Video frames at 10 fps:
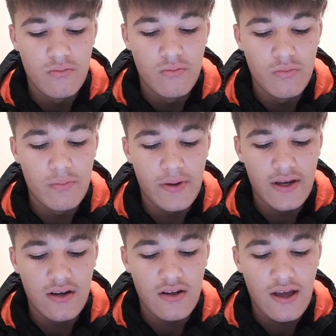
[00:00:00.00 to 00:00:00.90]
would
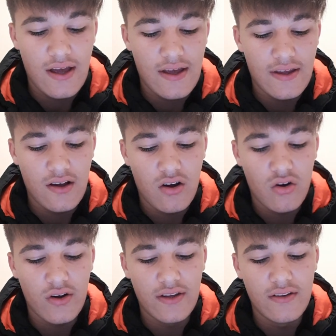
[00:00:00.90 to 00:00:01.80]
be a
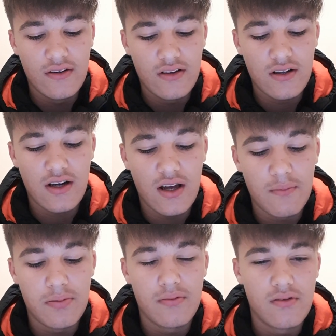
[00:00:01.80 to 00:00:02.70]
high
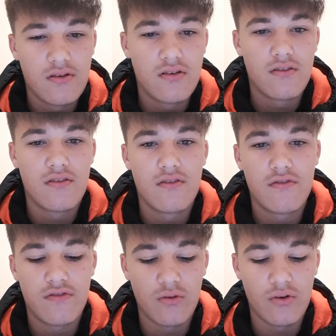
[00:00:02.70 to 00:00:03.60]
club
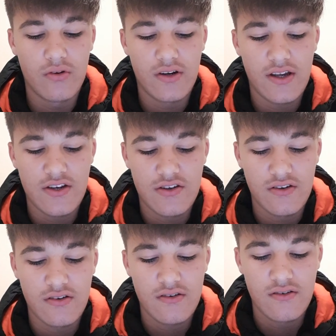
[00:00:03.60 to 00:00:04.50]
for your
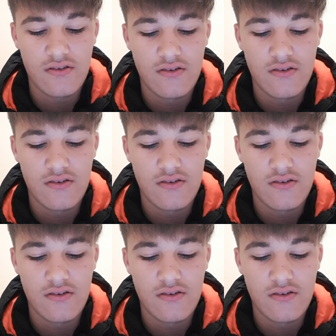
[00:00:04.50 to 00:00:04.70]
nation.